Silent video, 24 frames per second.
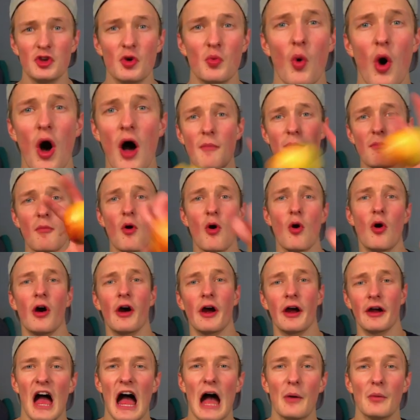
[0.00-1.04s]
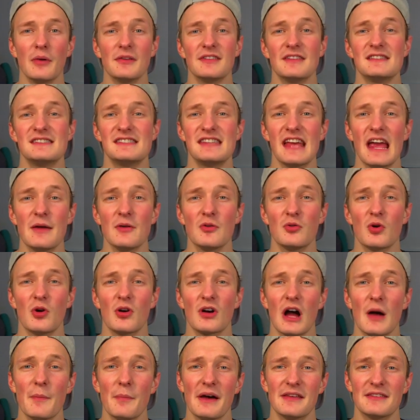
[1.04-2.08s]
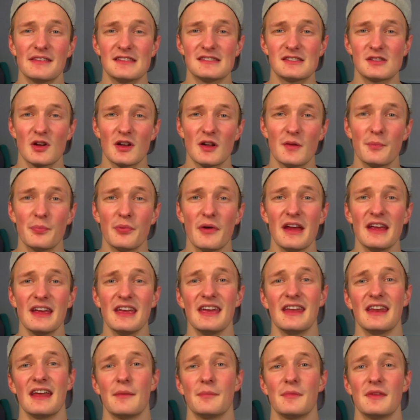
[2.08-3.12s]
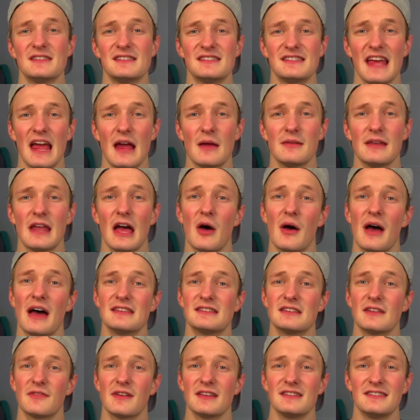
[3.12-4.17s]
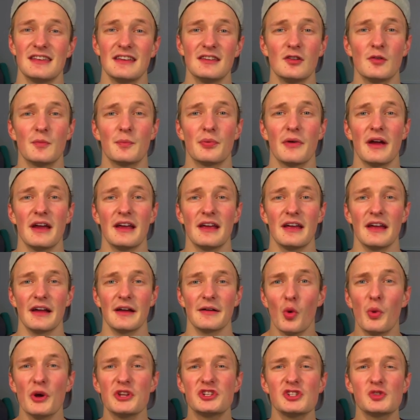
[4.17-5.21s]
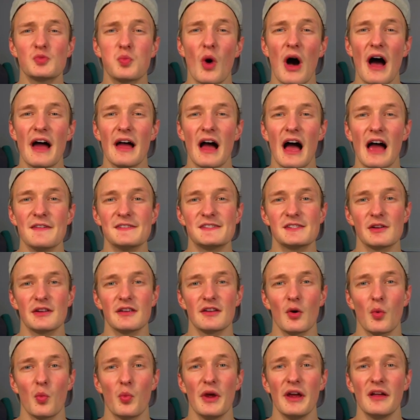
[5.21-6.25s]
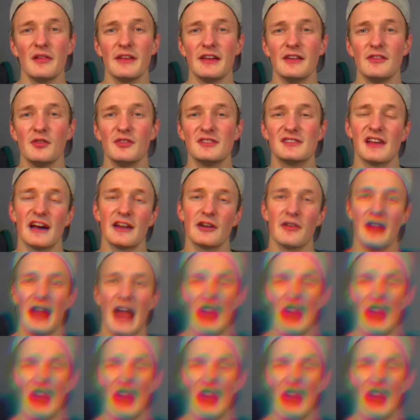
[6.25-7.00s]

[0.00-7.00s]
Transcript: you want more. I was the same growing up as I started breaking and I'm the same now as I've continued breaking. Which is why I started a weekly newsletter